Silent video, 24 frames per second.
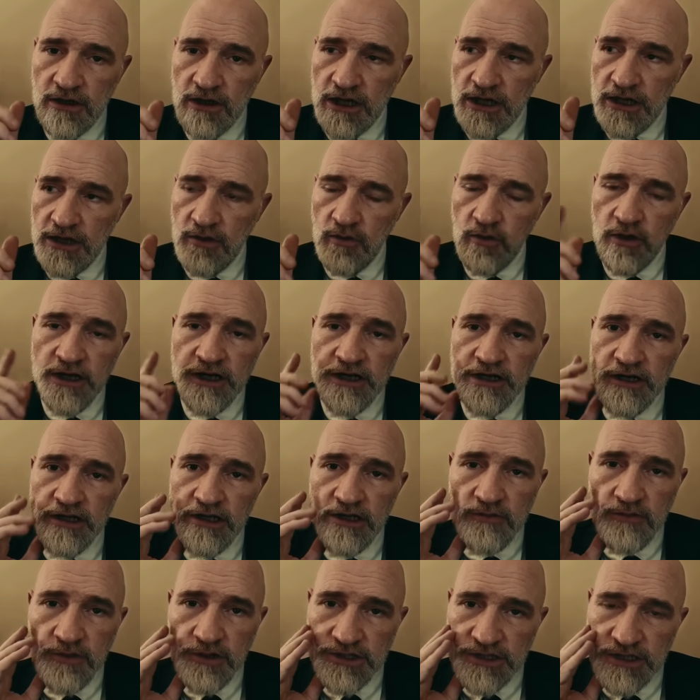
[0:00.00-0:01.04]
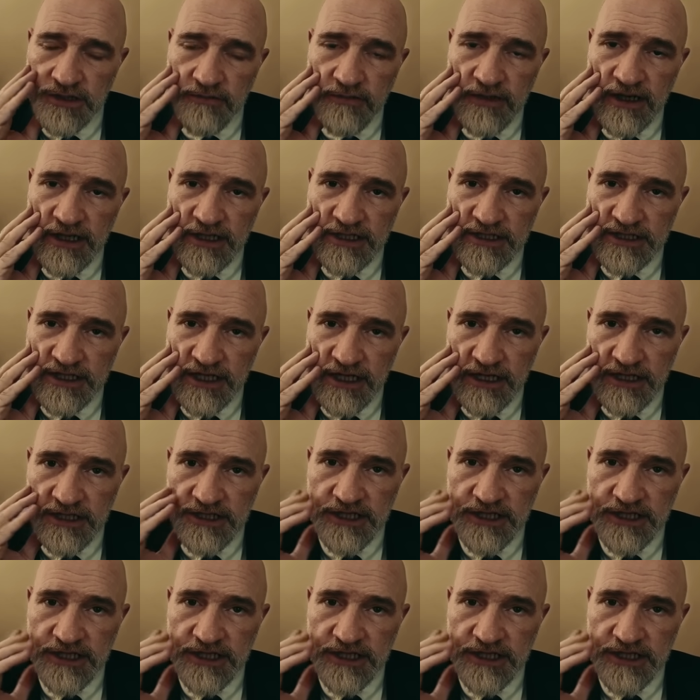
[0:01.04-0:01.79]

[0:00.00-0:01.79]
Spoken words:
what another Muslim might say